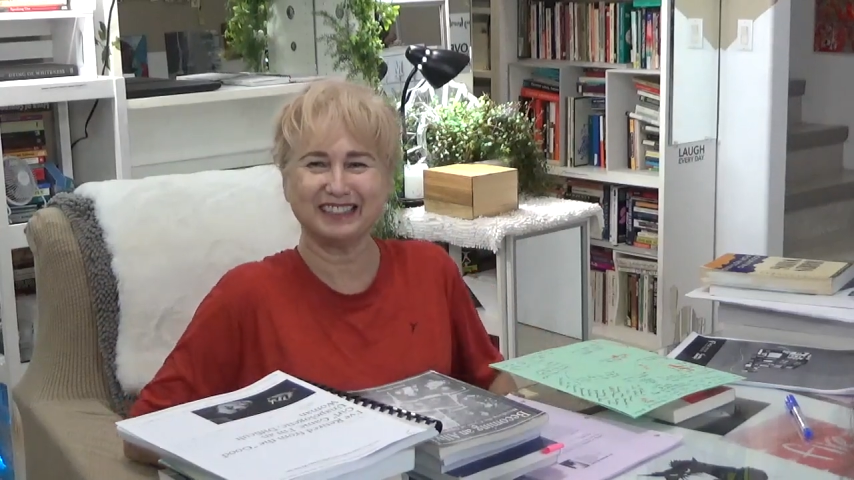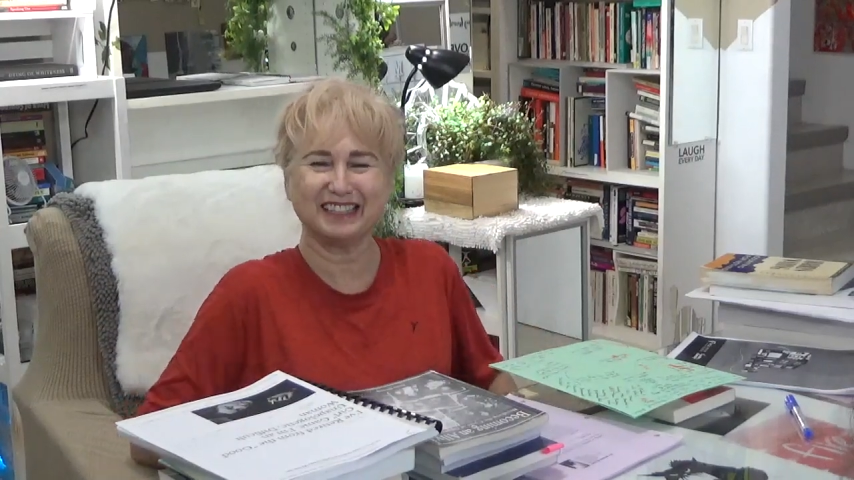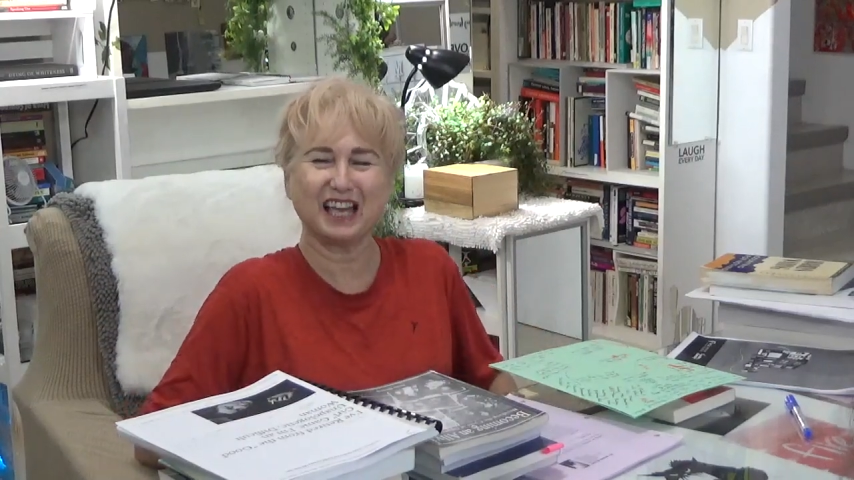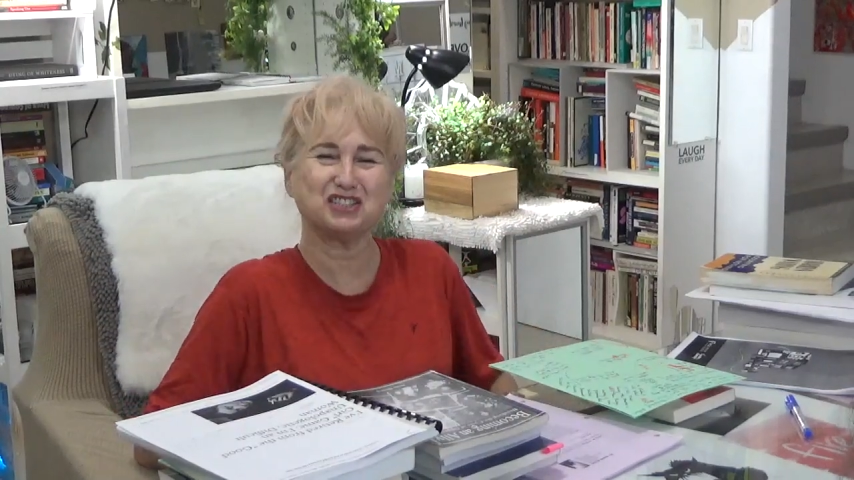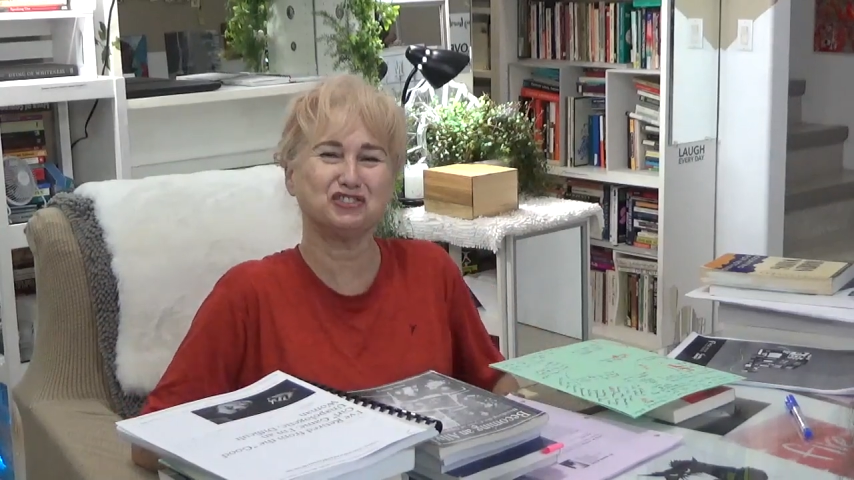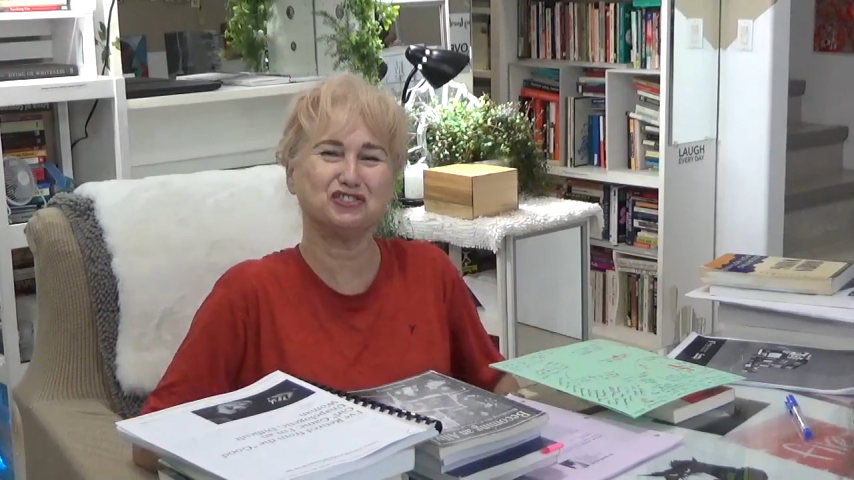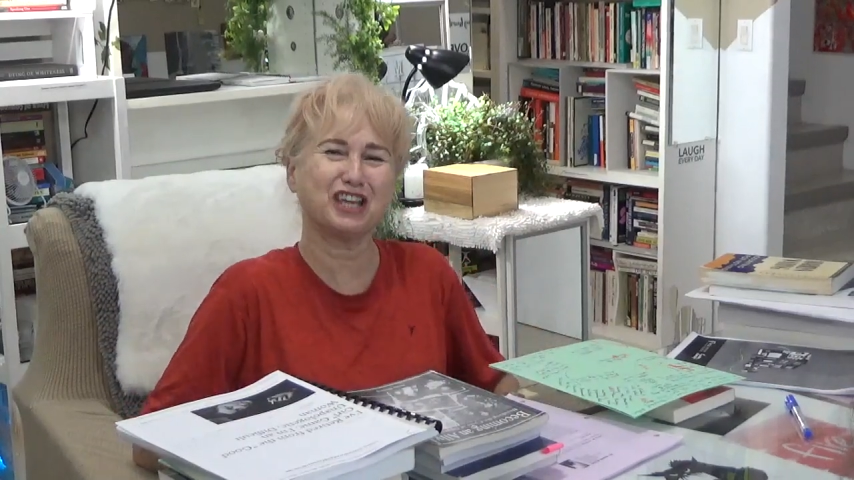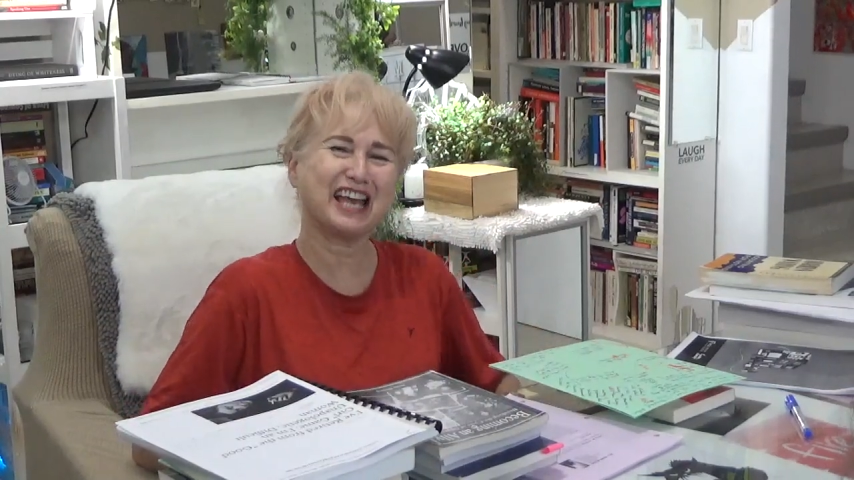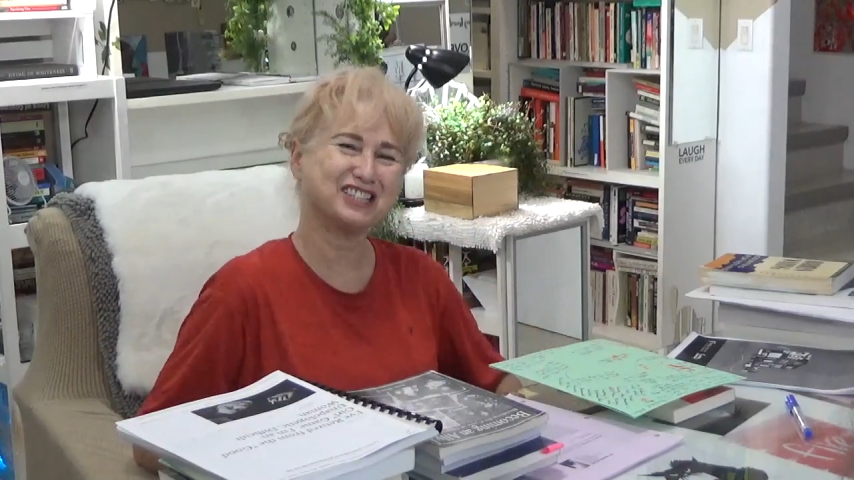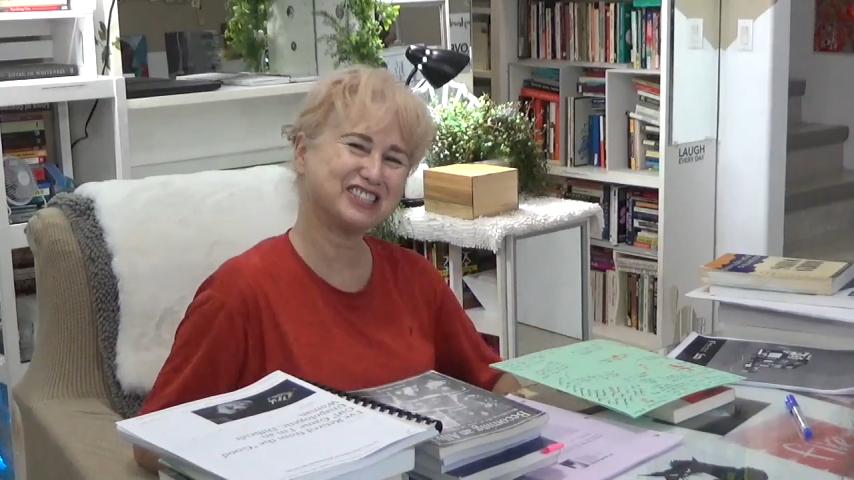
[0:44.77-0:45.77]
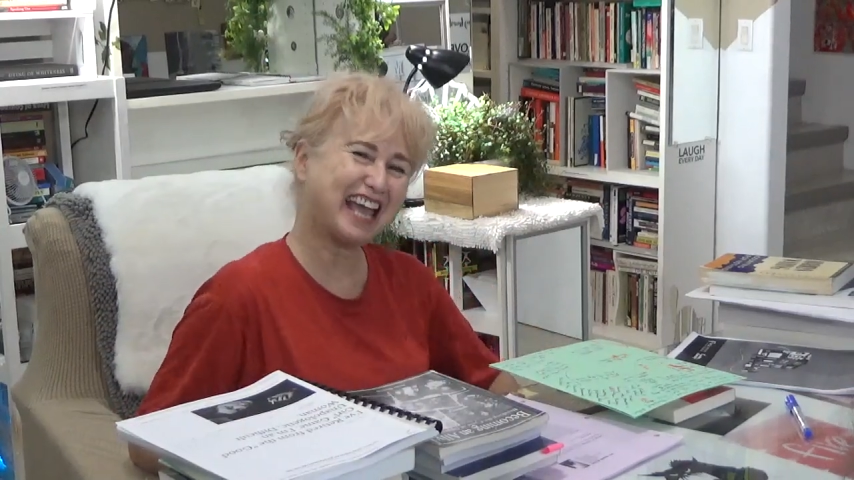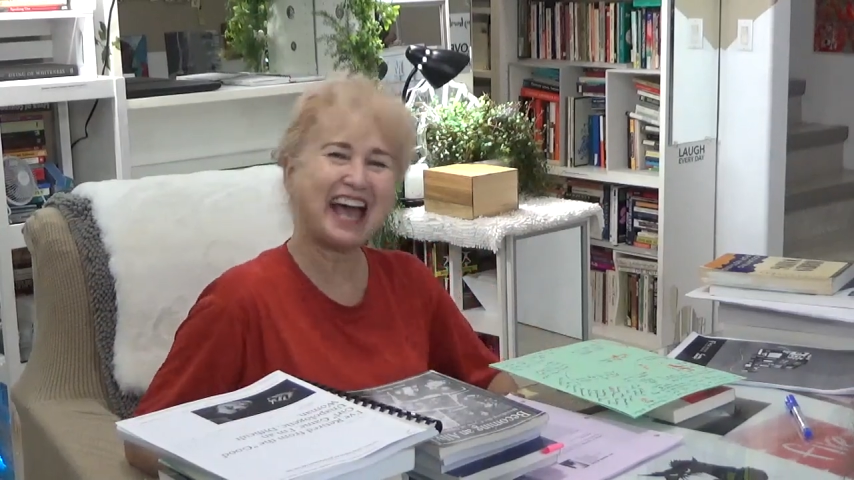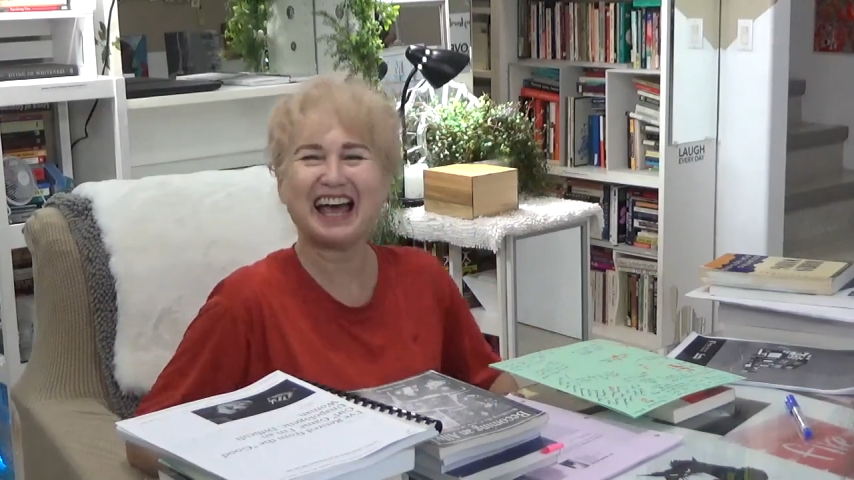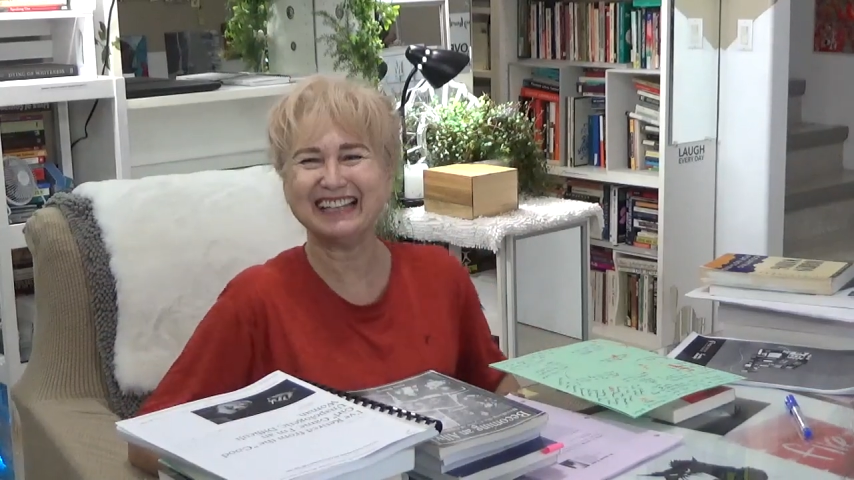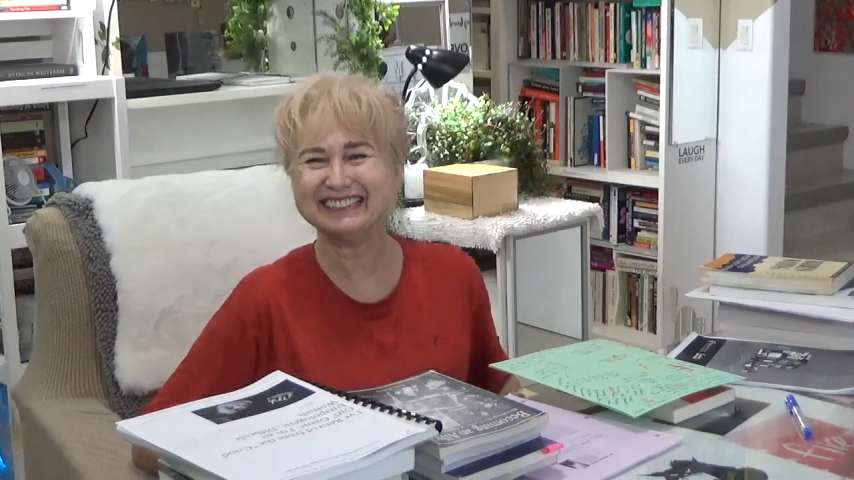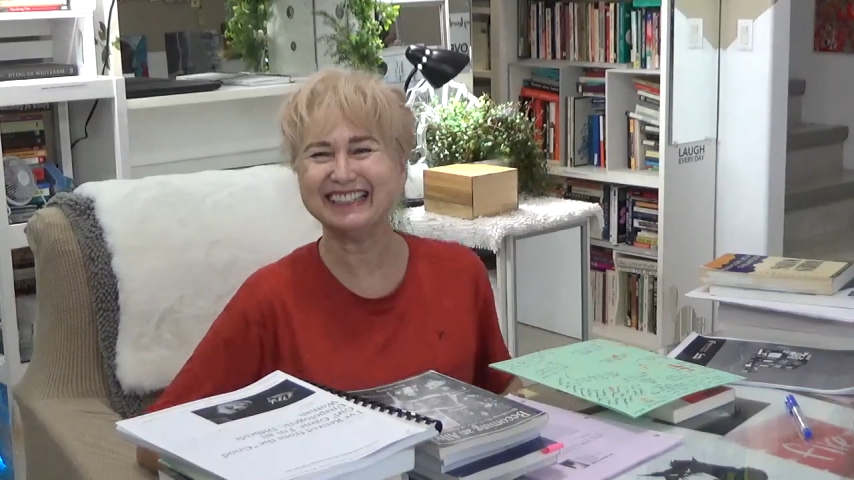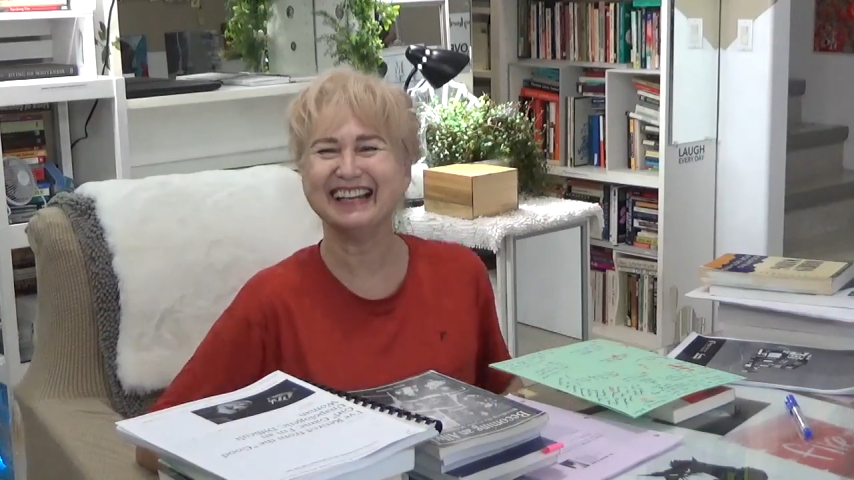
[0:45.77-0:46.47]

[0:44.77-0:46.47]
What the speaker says: catch as you catch can,